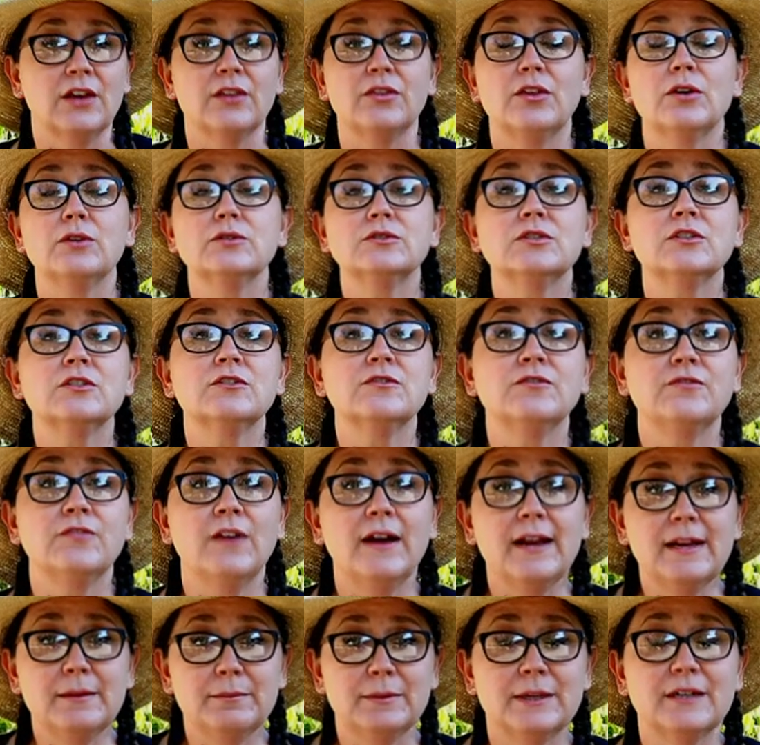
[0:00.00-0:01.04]
Those are
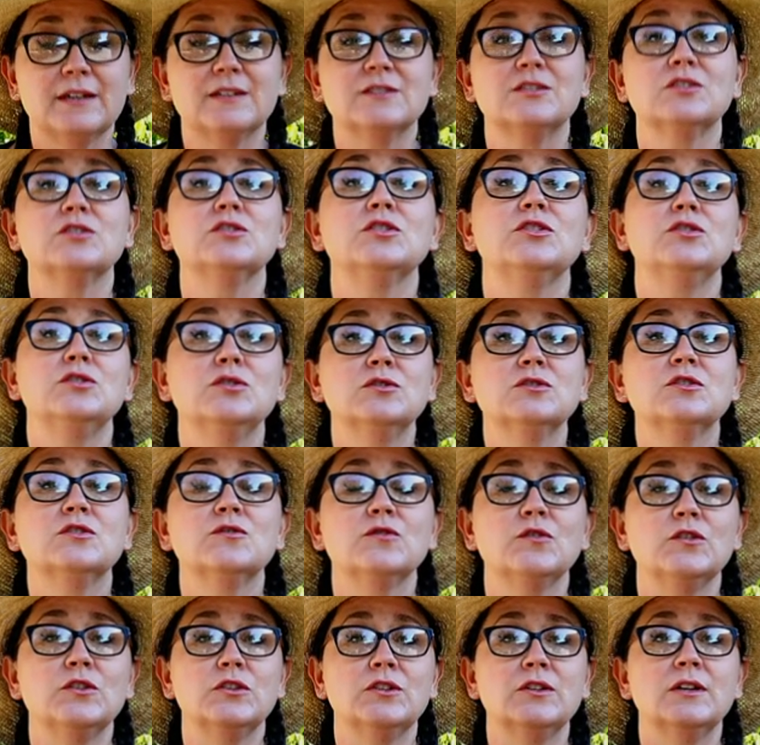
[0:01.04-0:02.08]
fine because they're
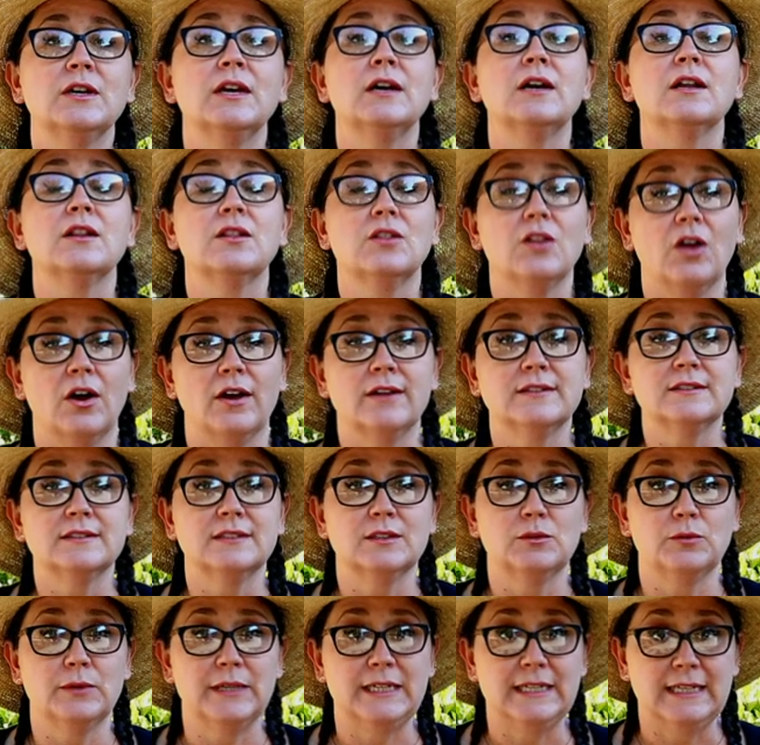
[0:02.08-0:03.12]
useful lawns
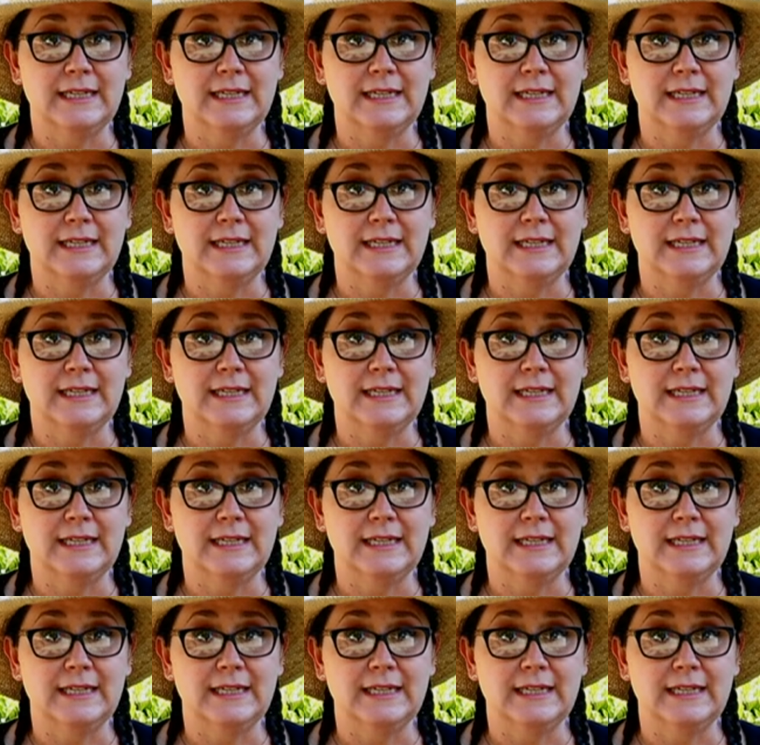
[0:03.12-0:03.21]
that we